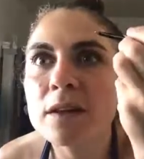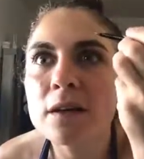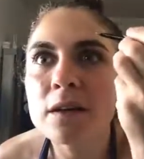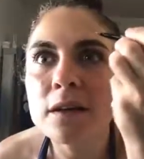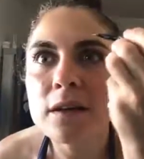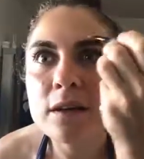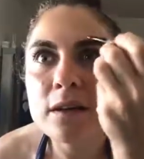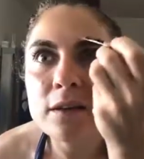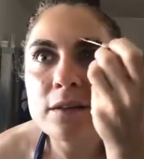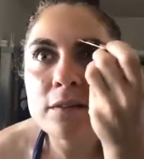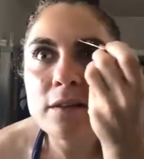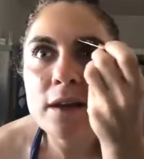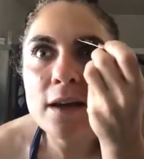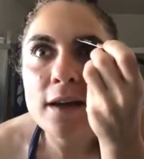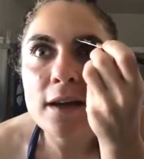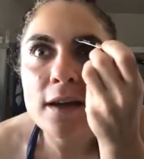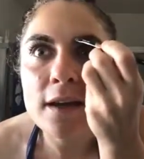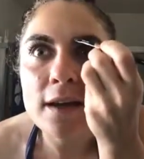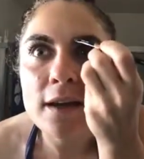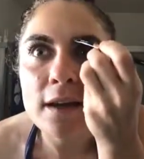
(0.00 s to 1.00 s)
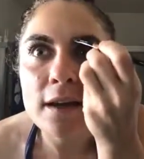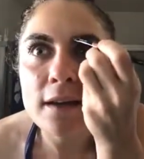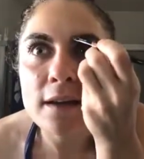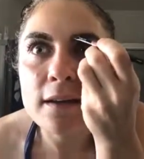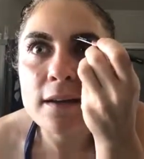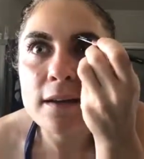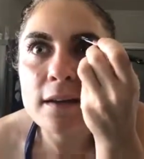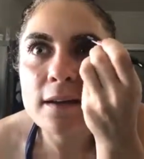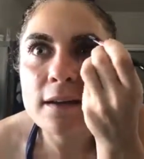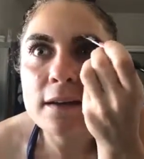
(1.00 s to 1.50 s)
All right.
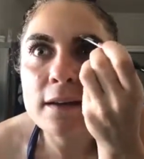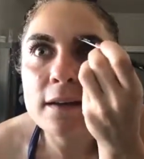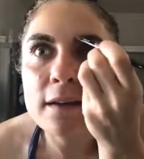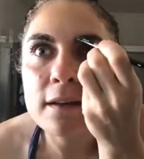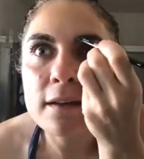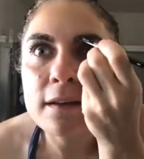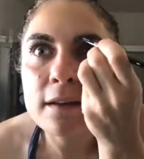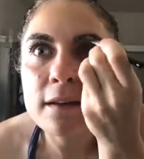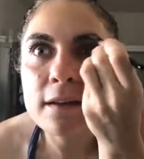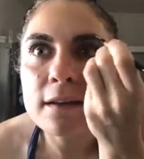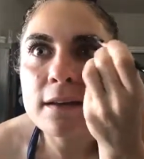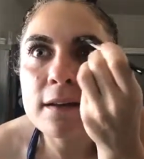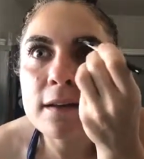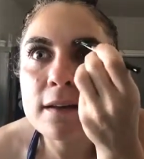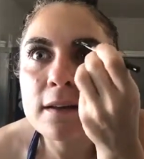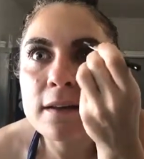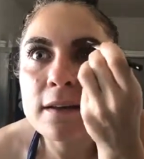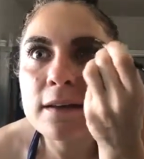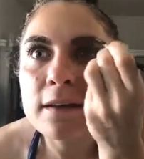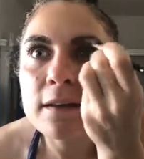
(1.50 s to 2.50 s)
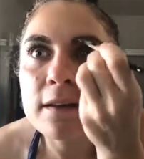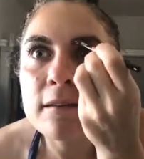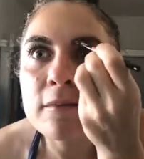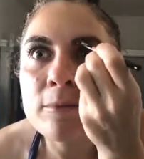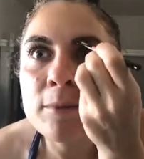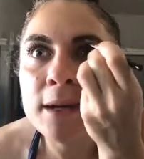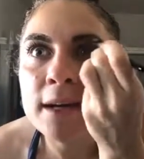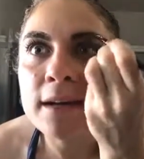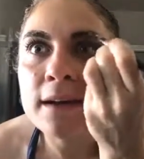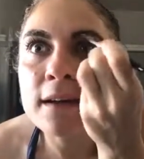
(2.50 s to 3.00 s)
Oh
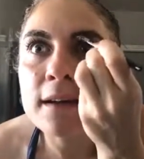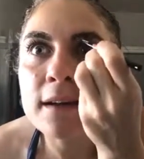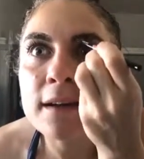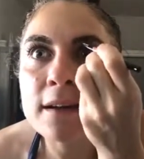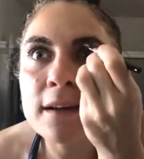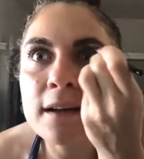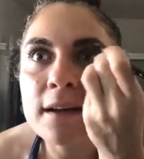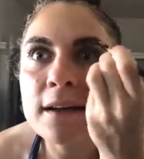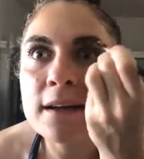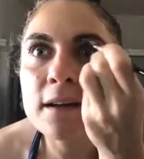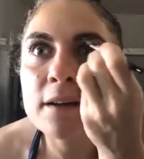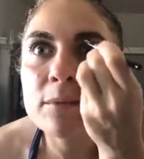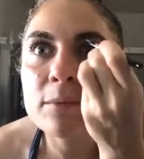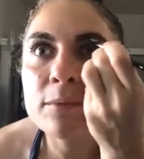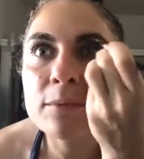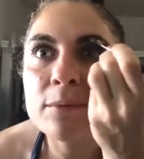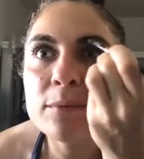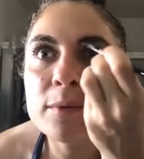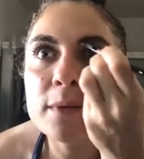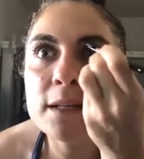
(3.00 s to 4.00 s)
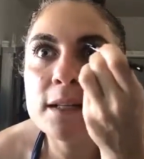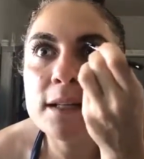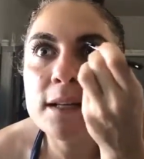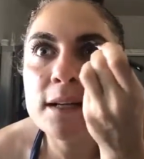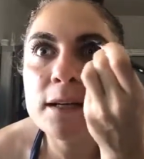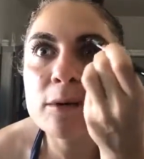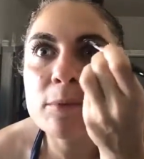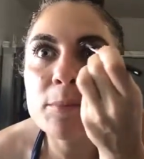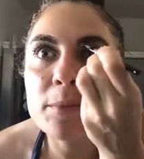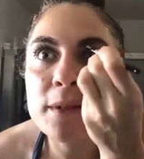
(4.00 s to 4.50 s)
my god, I really
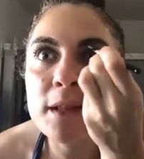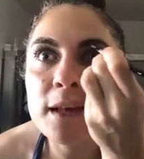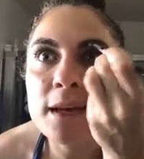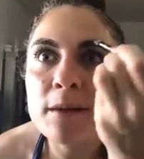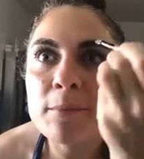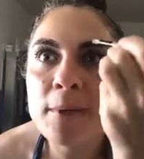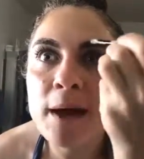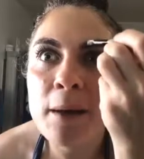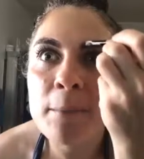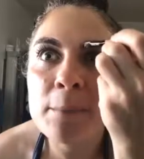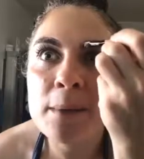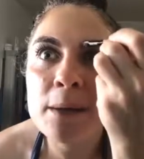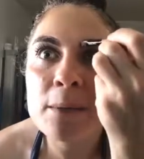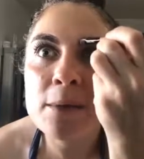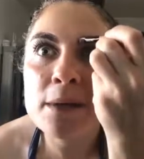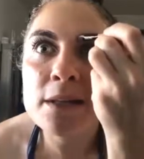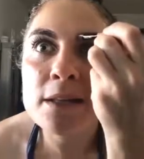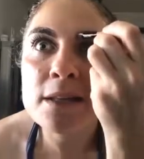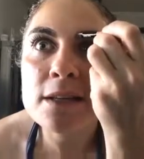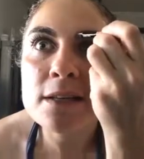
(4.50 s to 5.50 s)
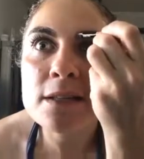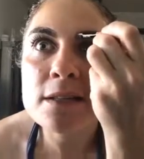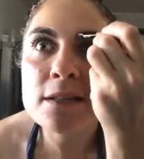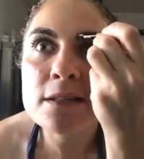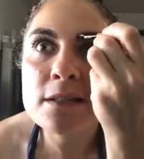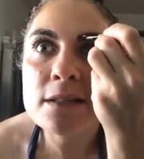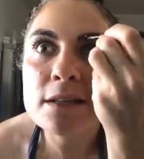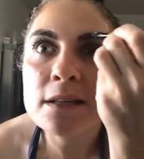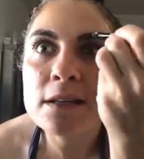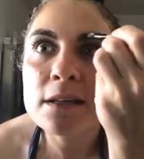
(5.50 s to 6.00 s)
hope that I'm happy with
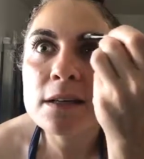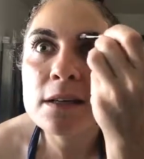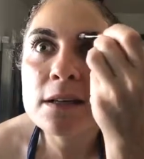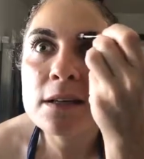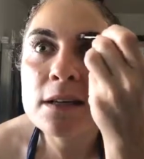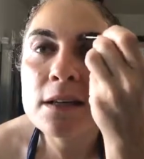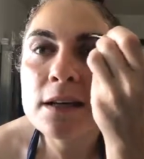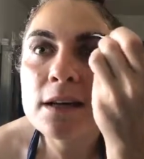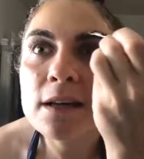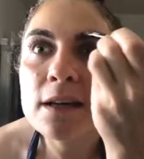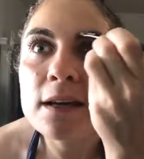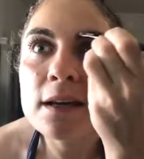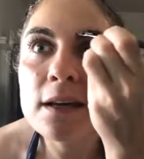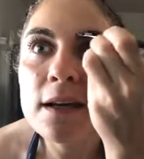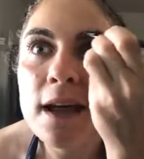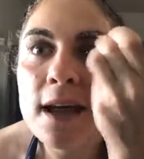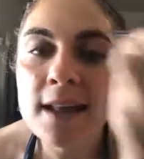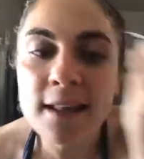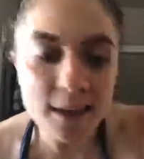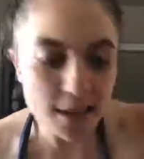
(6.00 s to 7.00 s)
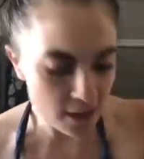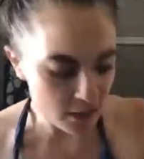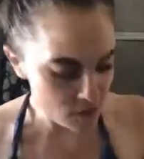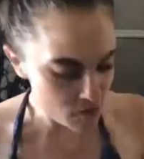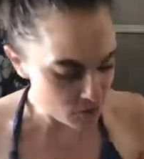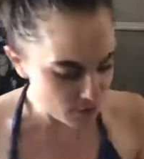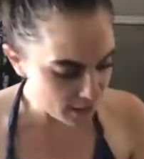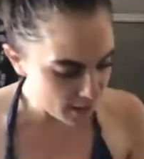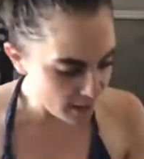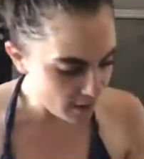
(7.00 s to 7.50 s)
this. And then
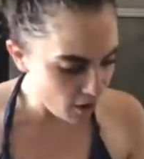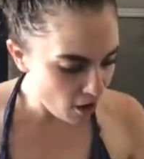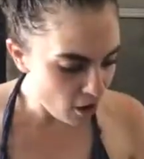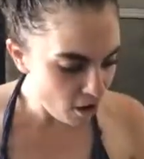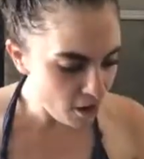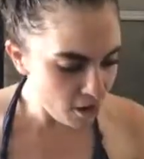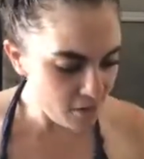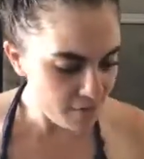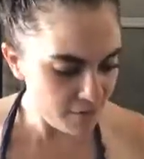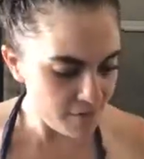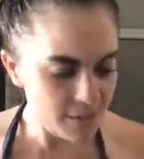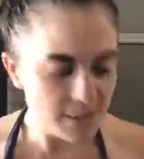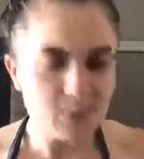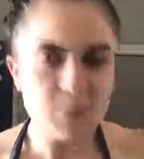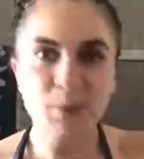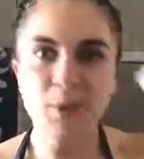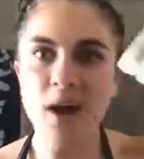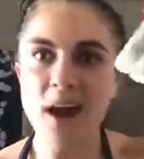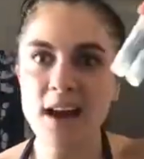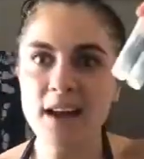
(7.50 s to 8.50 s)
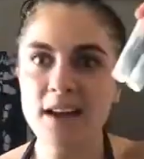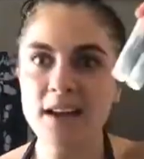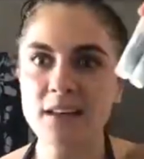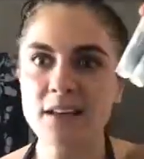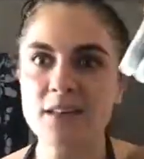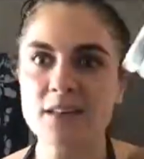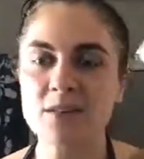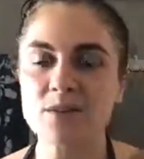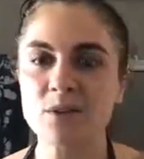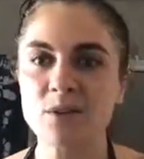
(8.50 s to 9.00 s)
you get all of this
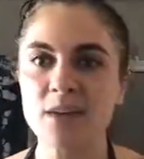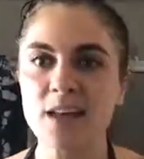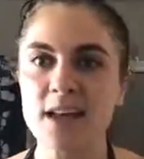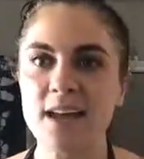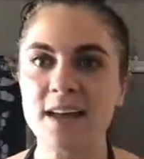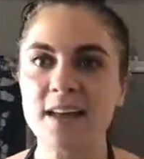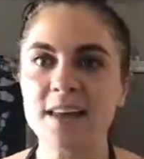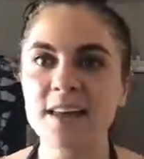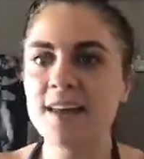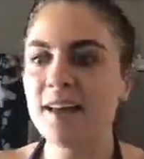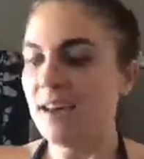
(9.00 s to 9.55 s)
product, so like,